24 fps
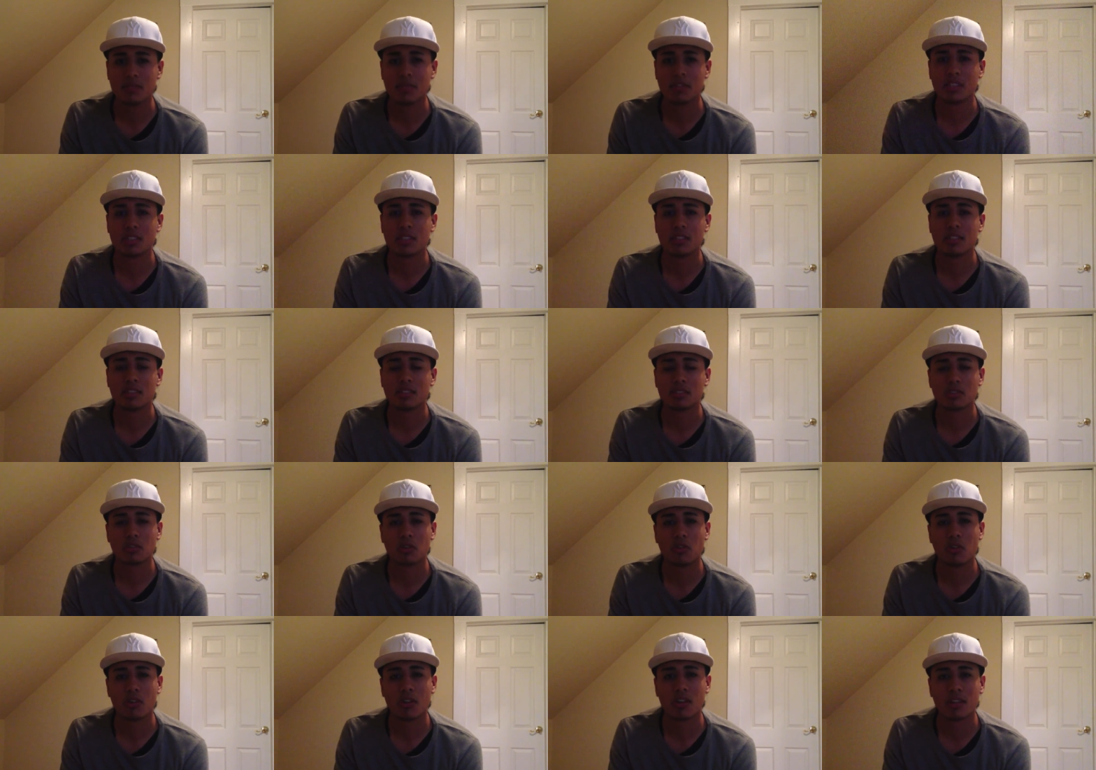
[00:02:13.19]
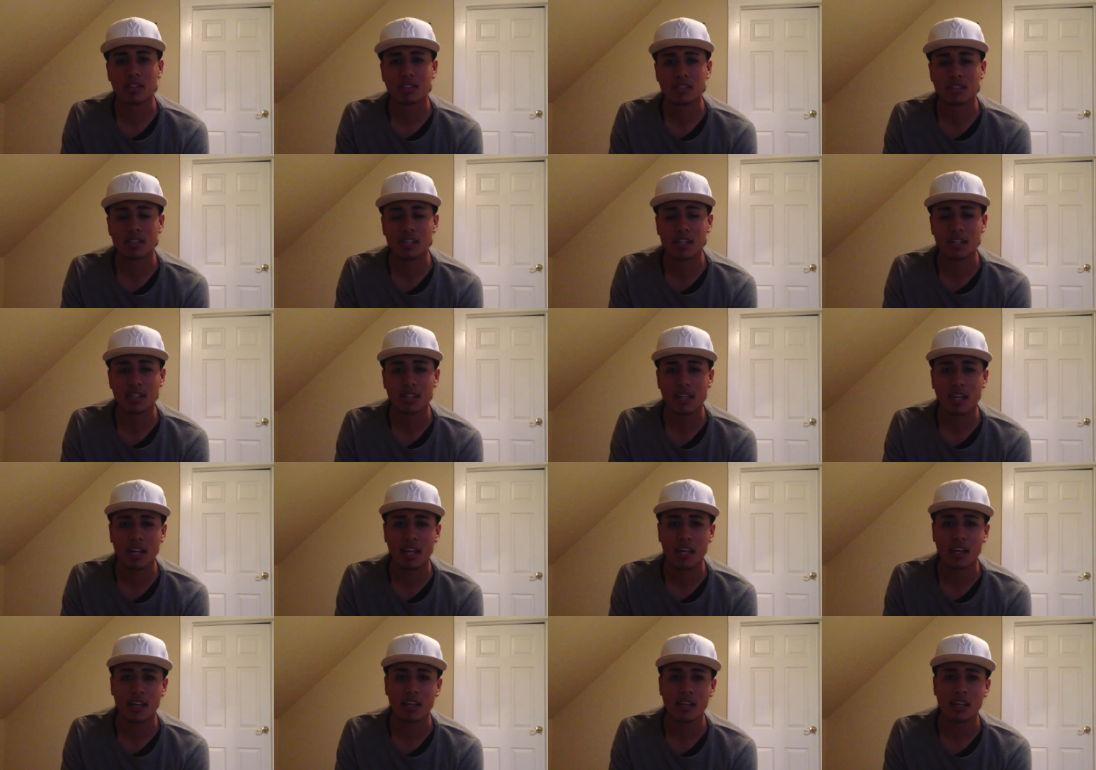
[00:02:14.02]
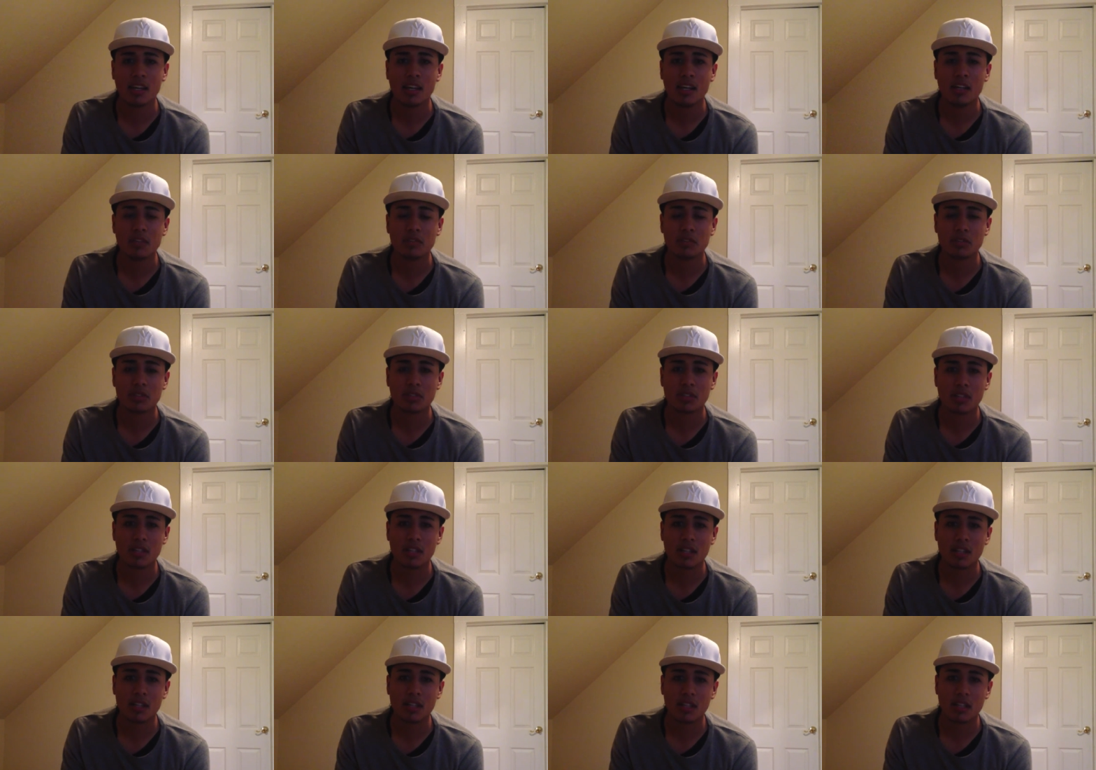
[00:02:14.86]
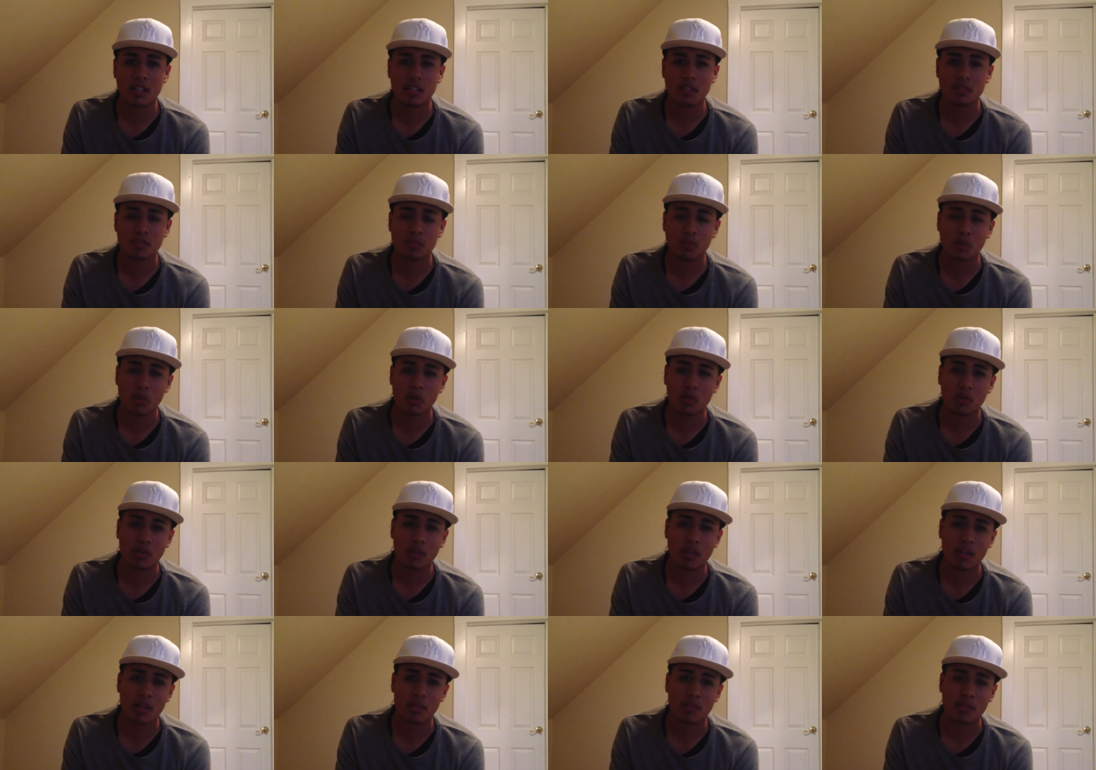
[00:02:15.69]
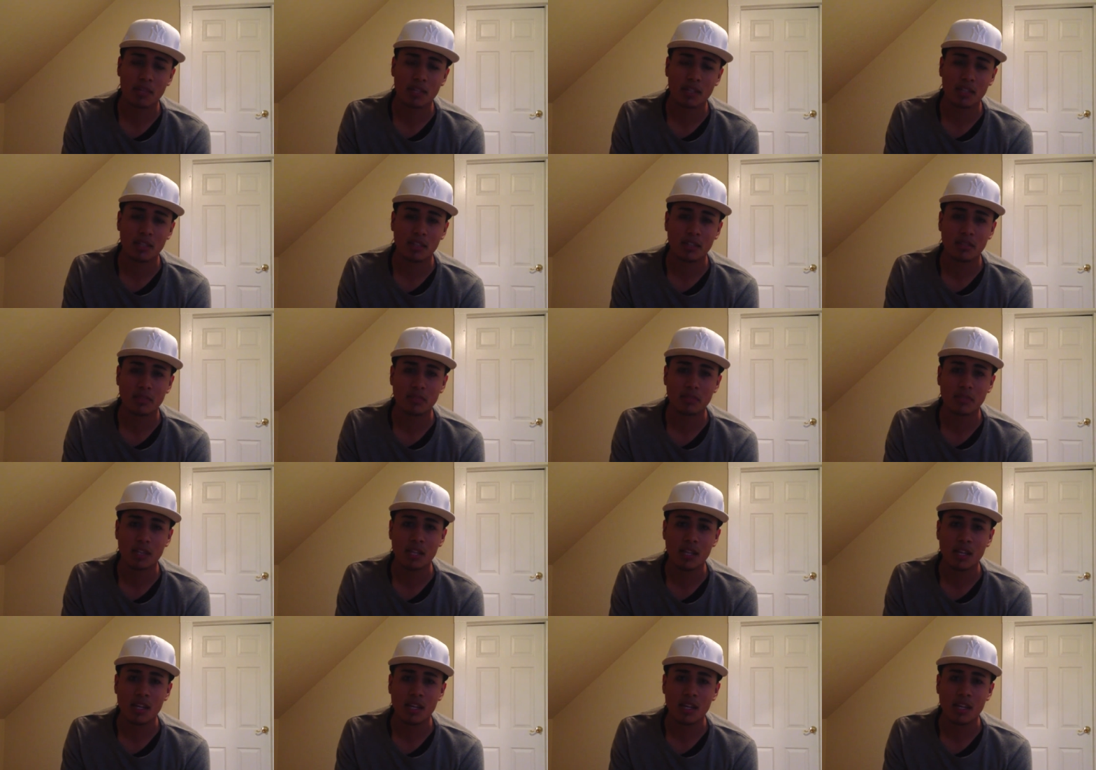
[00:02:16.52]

And it's called a 10K to 30 days program, and